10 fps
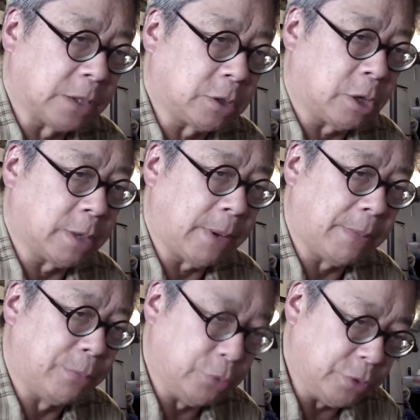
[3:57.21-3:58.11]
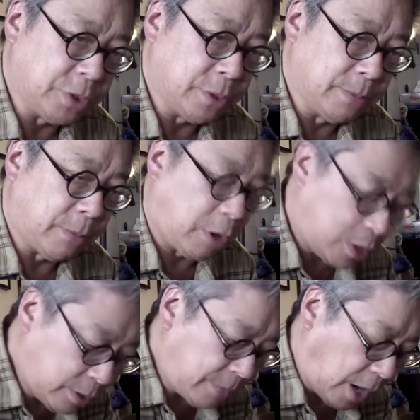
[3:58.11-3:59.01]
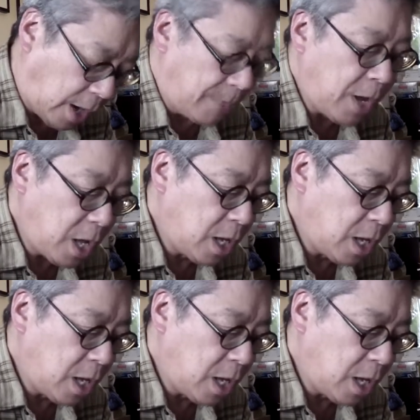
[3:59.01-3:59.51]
talking about Bruce Barnbaum